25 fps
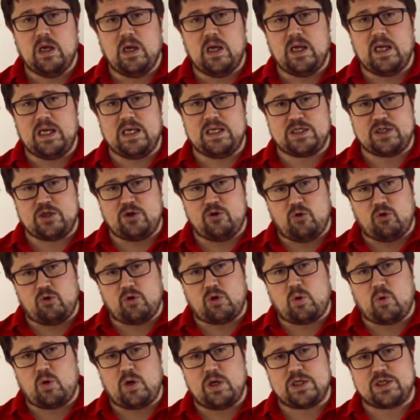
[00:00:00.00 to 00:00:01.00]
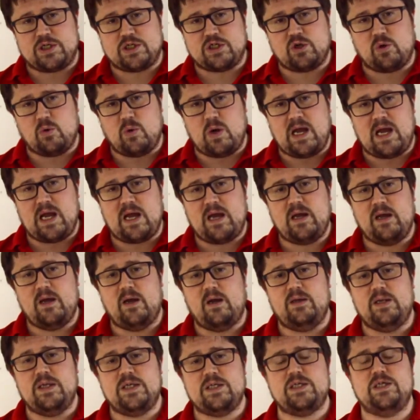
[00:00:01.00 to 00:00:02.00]
It's not quite a square,
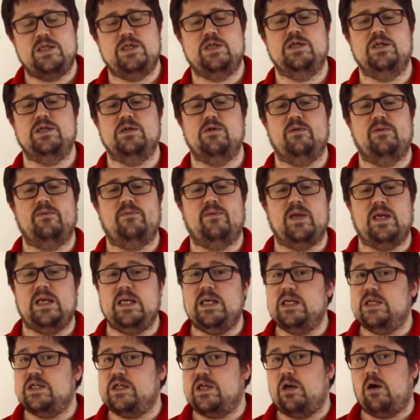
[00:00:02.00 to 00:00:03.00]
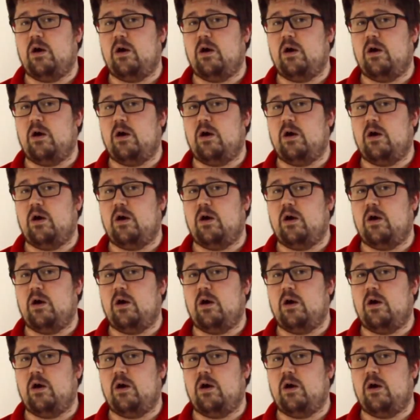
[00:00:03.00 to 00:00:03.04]
and this is designed for easier